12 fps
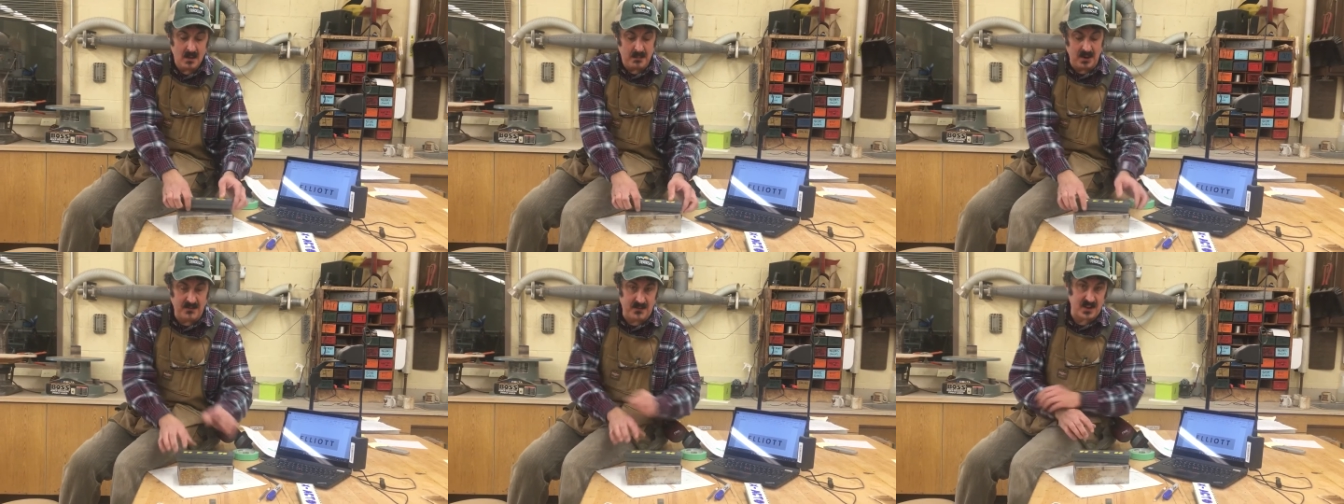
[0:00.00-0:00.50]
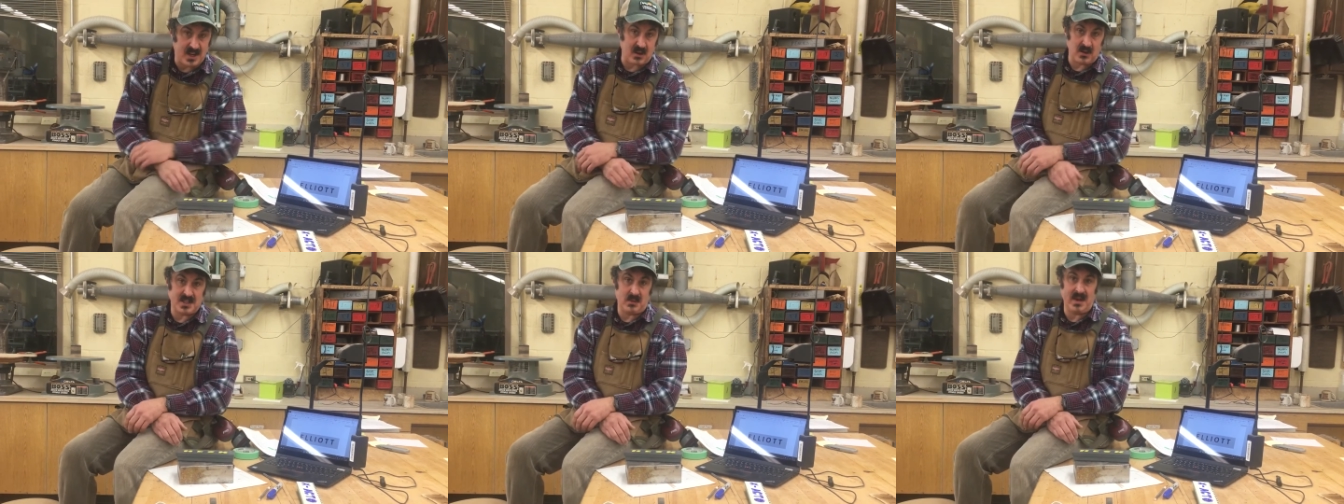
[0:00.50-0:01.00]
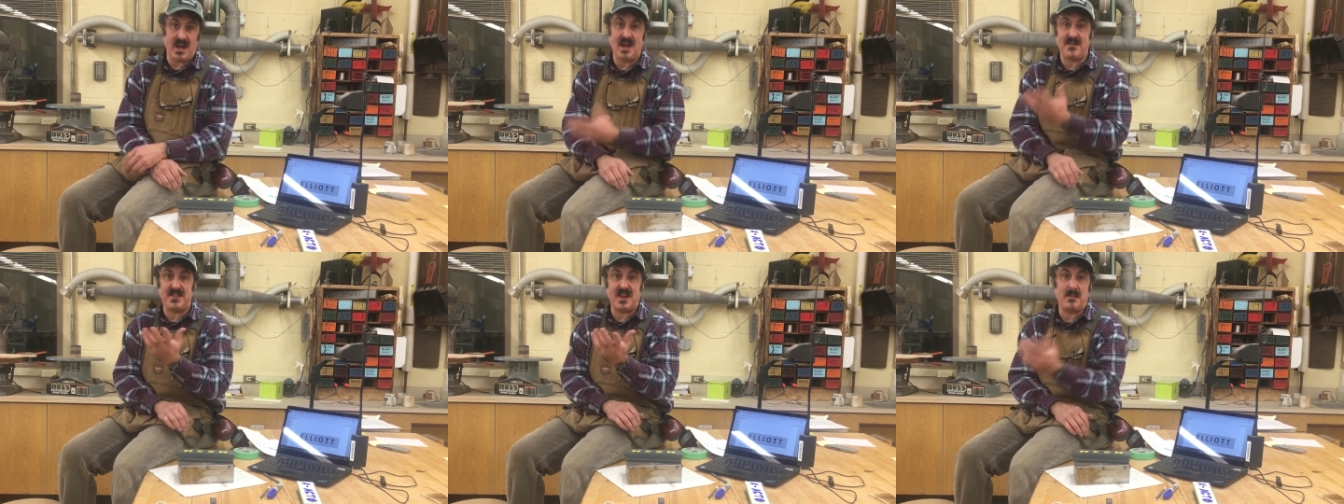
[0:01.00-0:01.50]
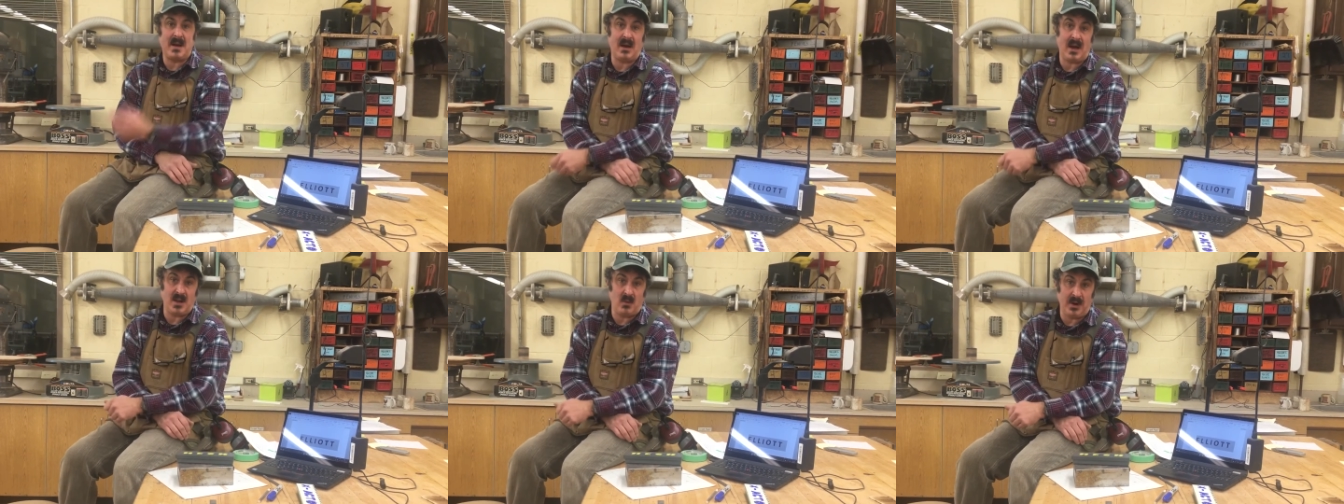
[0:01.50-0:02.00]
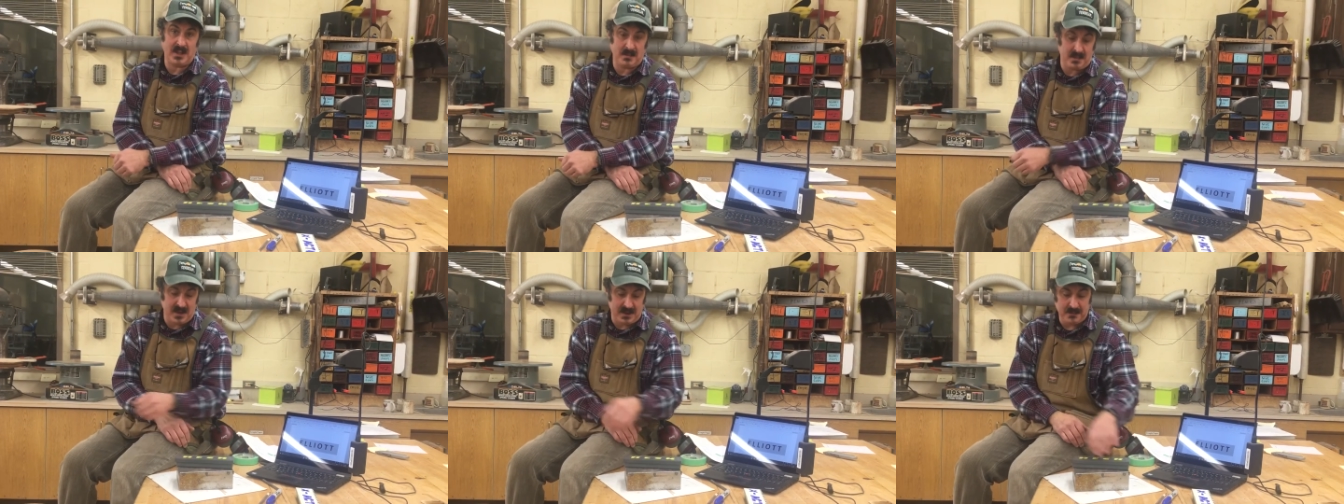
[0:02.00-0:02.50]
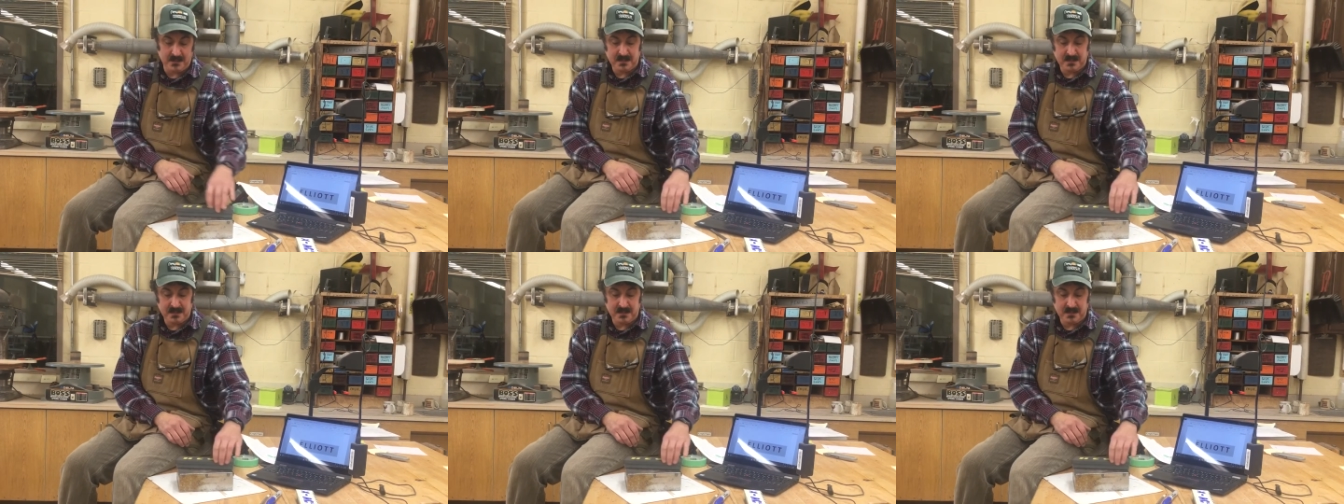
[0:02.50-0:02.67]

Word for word: But for the colors that we have, think about how you want it to be.